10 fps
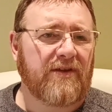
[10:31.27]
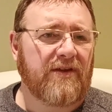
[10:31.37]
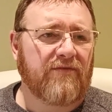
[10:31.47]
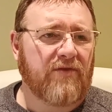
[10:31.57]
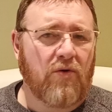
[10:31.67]

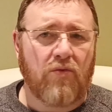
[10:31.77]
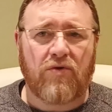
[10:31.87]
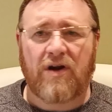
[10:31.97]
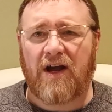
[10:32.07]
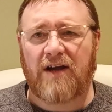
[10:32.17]
you've
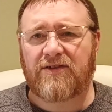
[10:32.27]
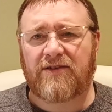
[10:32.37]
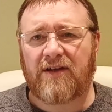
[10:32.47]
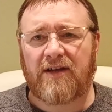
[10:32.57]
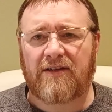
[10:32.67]
cold
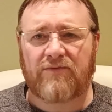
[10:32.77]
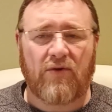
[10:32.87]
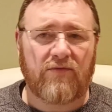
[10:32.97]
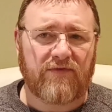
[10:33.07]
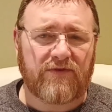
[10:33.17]
crashed it and it's been
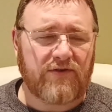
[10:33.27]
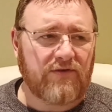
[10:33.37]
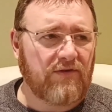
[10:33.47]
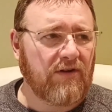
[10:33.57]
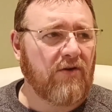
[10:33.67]
on for
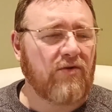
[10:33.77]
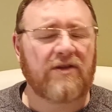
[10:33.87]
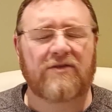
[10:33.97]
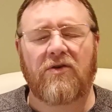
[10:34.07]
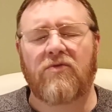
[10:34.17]
too long.
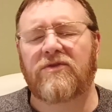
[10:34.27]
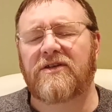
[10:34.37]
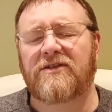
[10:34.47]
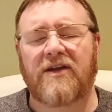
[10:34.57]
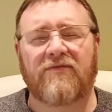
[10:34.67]
There's all
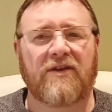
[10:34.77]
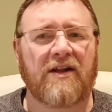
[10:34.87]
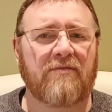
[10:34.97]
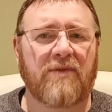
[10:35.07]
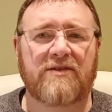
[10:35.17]
these different
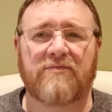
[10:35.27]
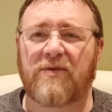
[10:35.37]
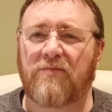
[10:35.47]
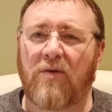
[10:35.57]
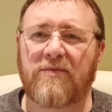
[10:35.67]
little bits, but
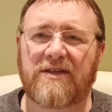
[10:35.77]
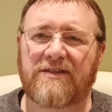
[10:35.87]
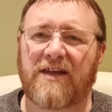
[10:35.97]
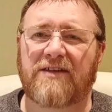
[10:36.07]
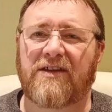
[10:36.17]
the problem
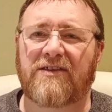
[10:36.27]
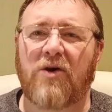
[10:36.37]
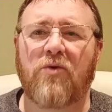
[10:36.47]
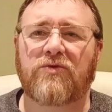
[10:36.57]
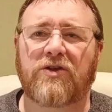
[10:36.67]
is it's
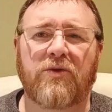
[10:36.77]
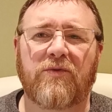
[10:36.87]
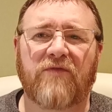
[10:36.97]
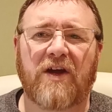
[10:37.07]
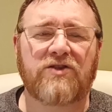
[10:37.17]
all to do
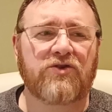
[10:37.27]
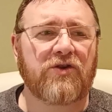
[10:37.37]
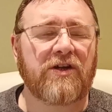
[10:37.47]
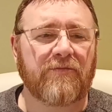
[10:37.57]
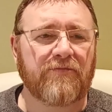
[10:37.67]
with fine
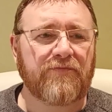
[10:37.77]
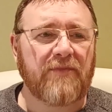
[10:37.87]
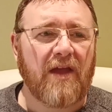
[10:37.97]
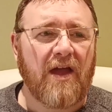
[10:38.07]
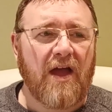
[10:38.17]
tuning.
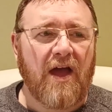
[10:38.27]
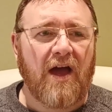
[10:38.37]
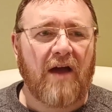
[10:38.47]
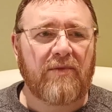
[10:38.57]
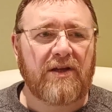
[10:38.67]

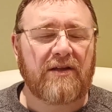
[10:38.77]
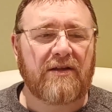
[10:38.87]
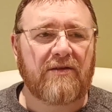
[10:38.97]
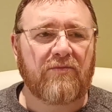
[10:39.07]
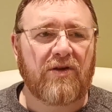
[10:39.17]
I mean,
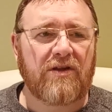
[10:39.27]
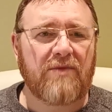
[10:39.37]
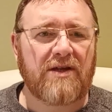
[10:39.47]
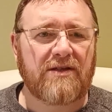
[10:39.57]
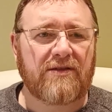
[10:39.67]
one of the
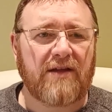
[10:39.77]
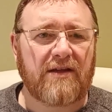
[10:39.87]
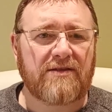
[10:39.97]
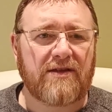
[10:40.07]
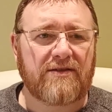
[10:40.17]
major
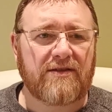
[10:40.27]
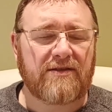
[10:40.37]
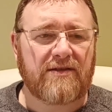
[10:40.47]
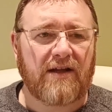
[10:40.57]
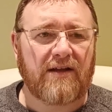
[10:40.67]
things
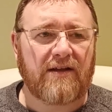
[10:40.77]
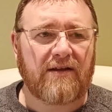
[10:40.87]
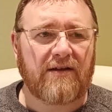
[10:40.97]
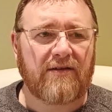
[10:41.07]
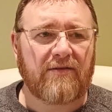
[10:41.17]
is like
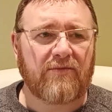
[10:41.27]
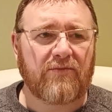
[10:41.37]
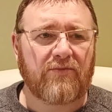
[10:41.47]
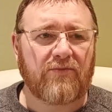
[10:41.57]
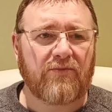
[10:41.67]

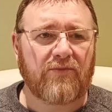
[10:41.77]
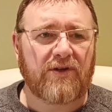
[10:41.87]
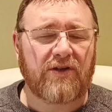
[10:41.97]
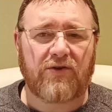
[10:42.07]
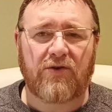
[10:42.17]

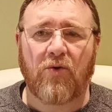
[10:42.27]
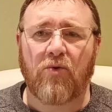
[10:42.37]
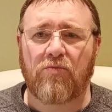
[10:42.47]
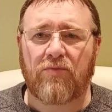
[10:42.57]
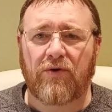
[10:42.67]
when you're doing
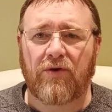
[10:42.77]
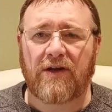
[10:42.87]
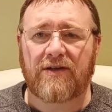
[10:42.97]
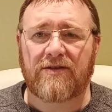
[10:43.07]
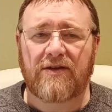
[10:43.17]
home
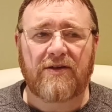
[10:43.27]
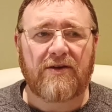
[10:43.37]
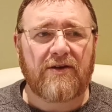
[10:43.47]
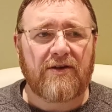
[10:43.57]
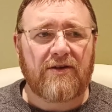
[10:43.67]
brewing is
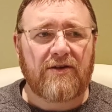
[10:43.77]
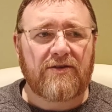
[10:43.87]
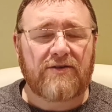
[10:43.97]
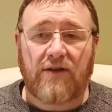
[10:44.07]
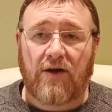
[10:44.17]

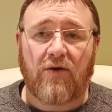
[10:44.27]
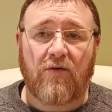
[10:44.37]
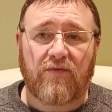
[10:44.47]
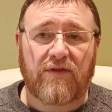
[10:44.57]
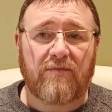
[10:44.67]
start
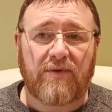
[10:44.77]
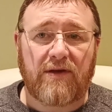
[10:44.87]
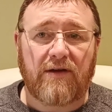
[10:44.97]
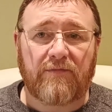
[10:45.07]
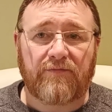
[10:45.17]
off with the
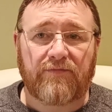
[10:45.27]
beer